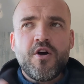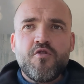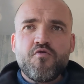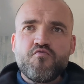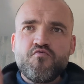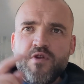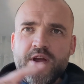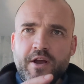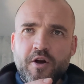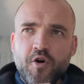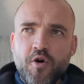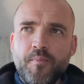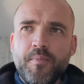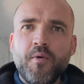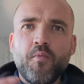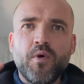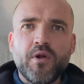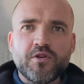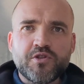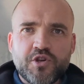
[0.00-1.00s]
Ring up,
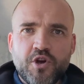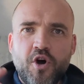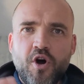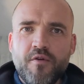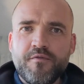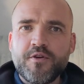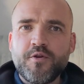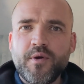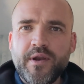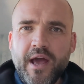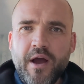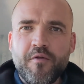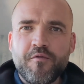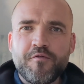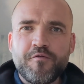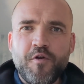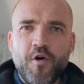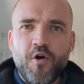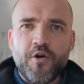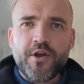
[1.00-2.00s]
we'll sort a viewing out
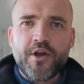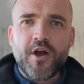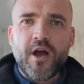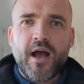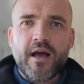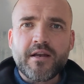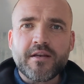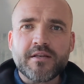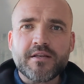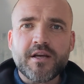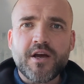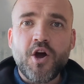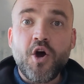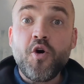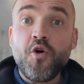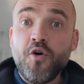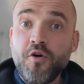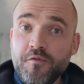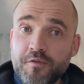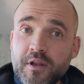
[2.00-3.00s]
for you, and uh,
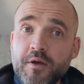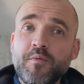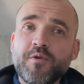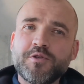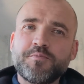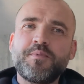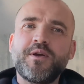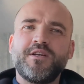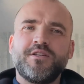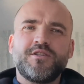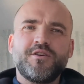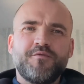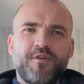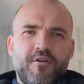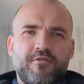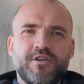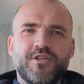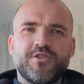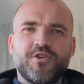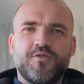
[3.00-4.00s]
hopefully we'll speak to you
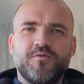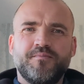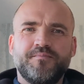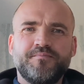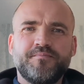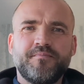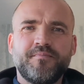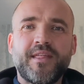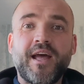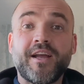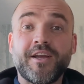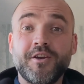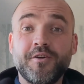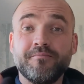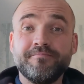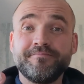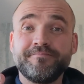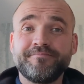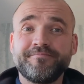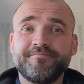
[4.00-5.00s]
very soon. Thank you.